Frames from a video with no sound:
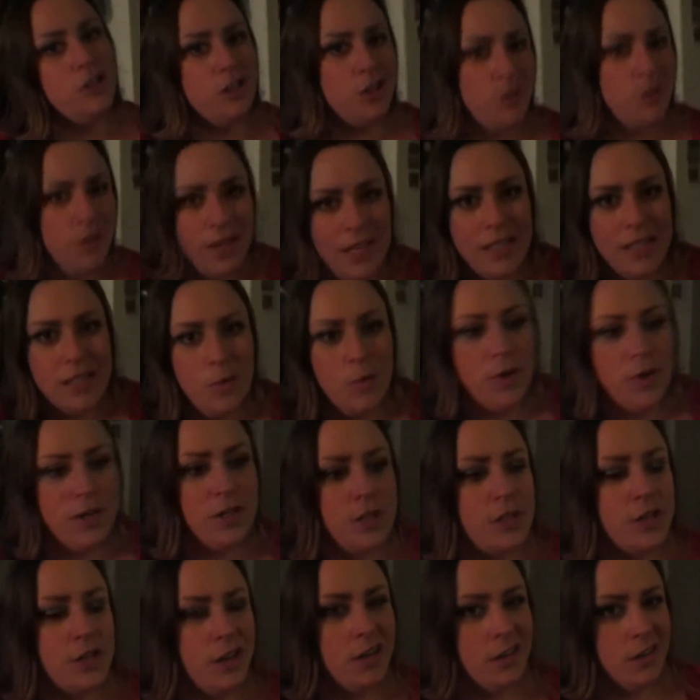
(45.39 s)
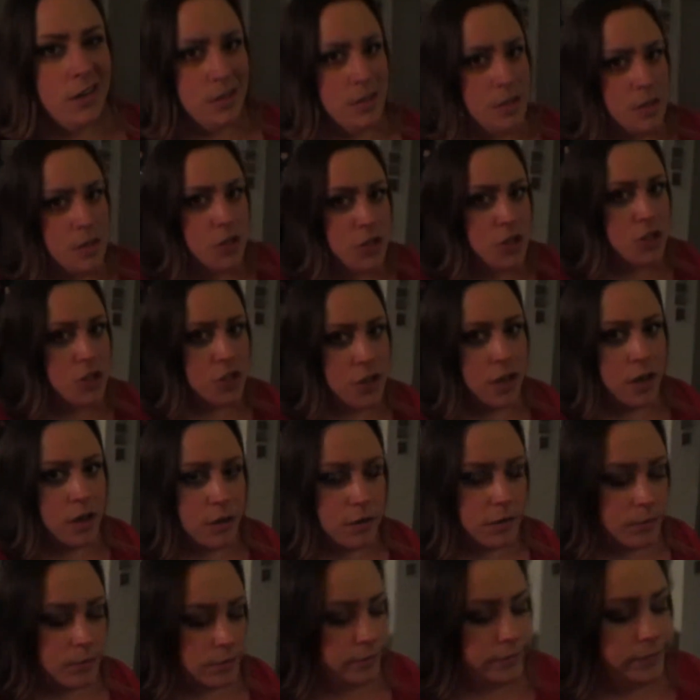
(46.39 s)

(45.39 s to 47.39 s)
She only has the one skirt because it's a skirt.